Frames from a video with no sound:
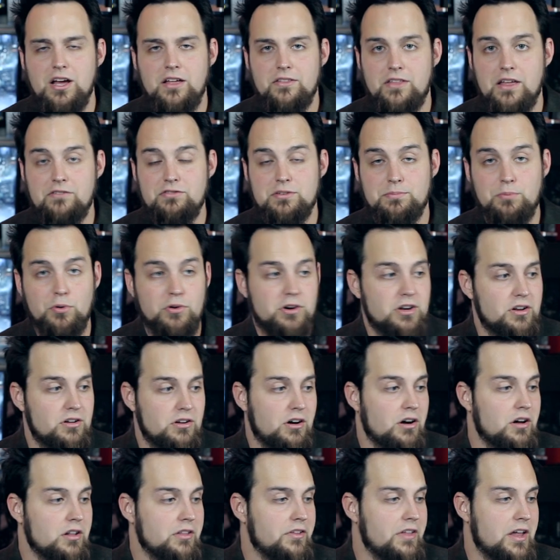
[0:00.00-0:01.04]
They've supported
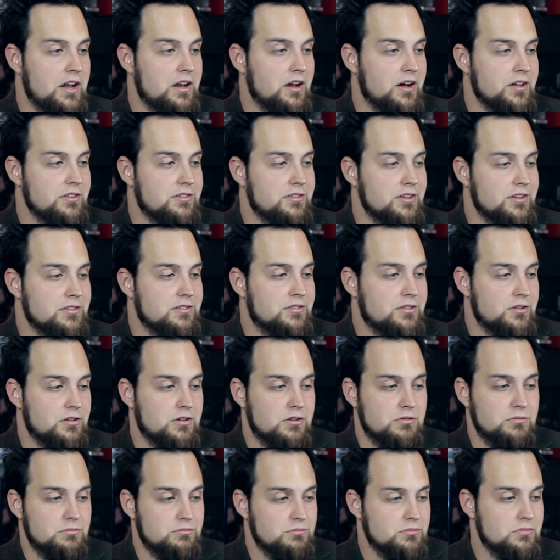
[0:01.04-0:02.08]
all of that nonsense.
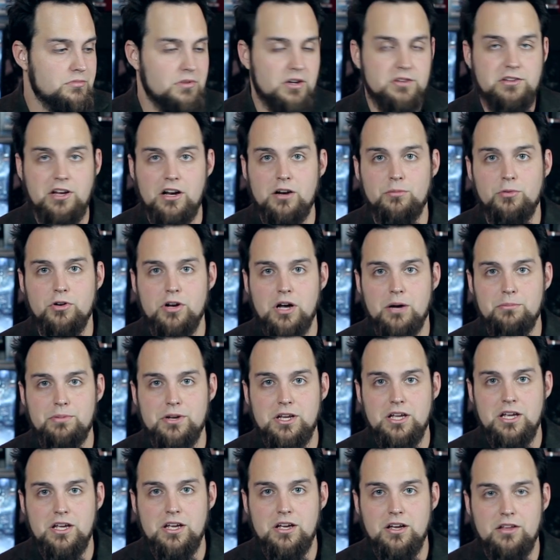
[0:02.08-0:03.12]
They're a terrible
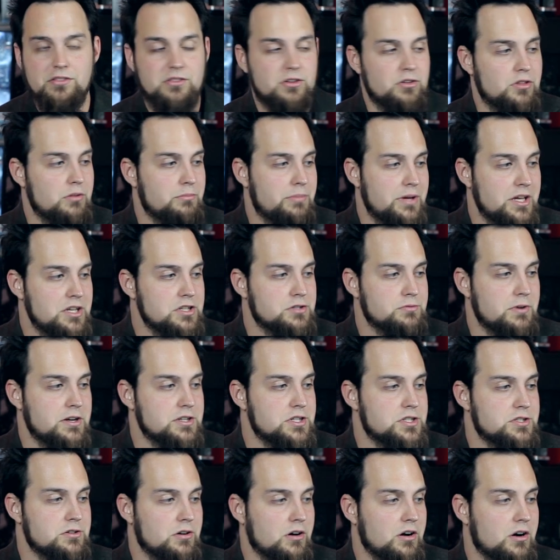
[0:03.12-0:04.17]
company. They're the biggest
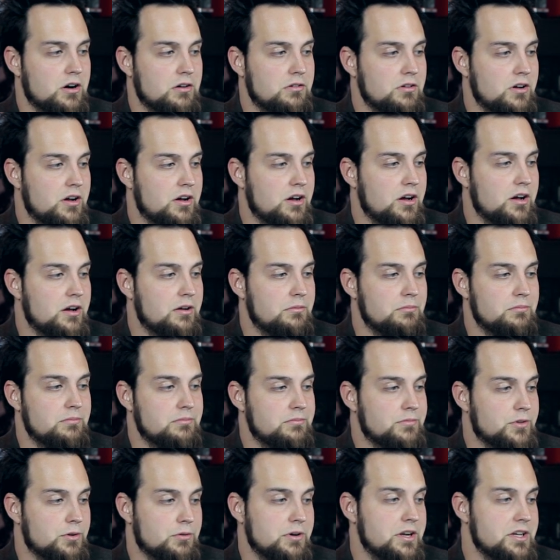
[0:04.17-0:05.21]
registrar um,
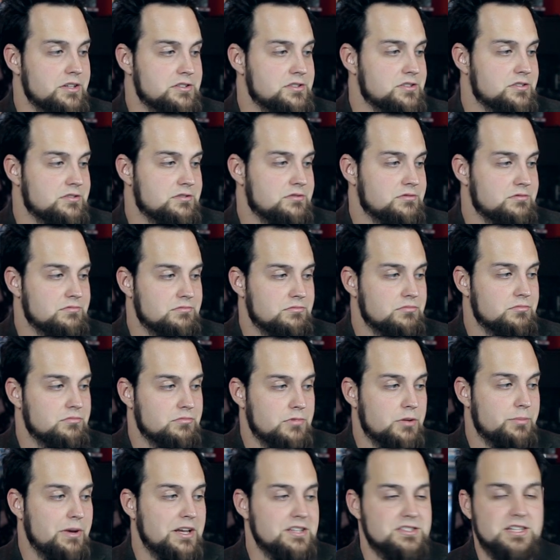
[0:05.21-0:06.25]
there is,
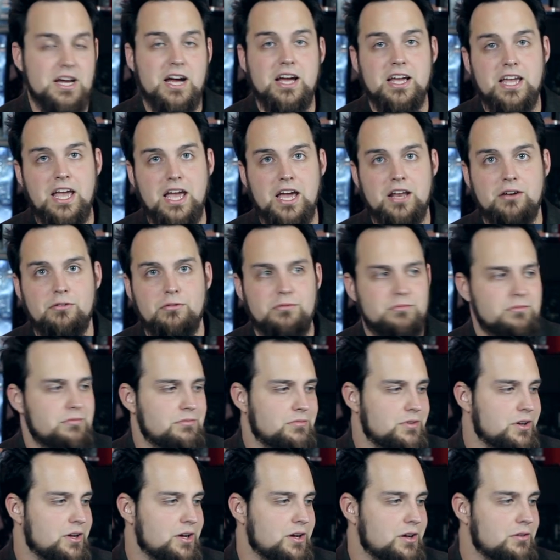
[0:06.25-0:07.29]
the biggest ICANN
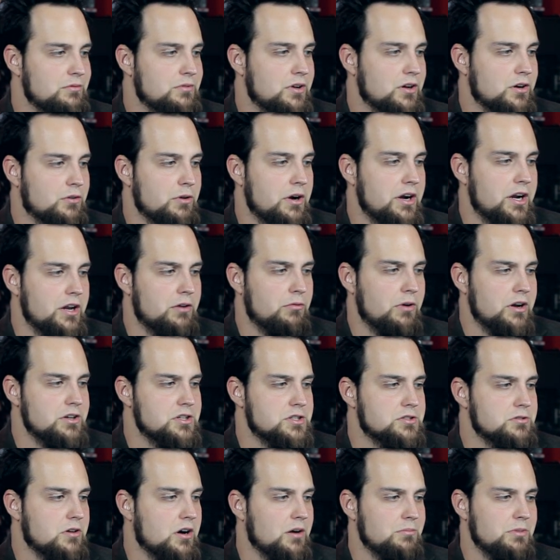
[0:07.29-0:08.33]
uh, accredited
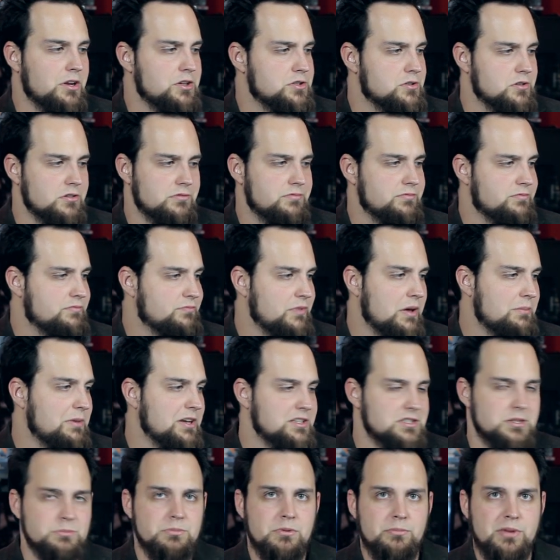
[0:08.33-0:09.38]
registrar. I'm not sure if that
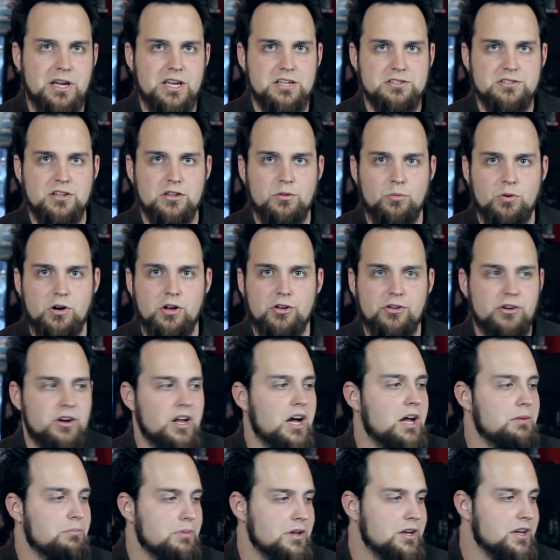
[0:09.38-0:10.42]
makes them the biggest in the world or
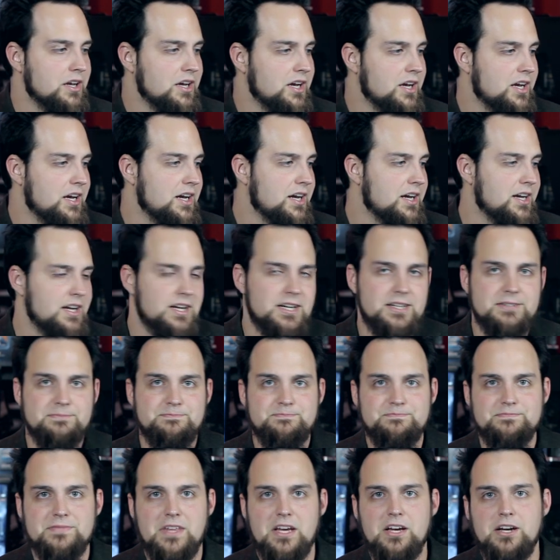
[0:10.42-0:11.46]
not, but
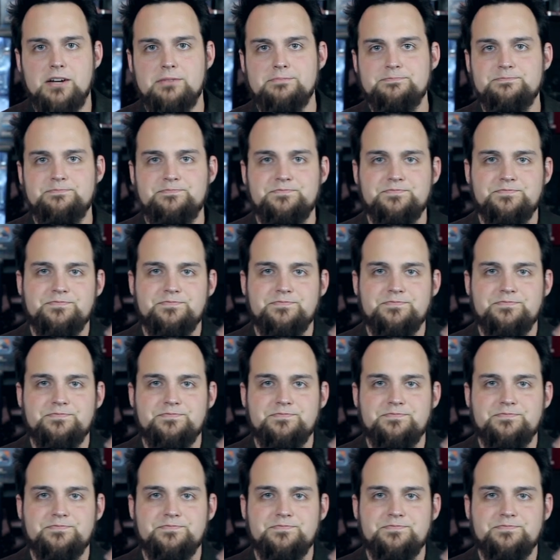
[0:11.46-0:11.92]
um,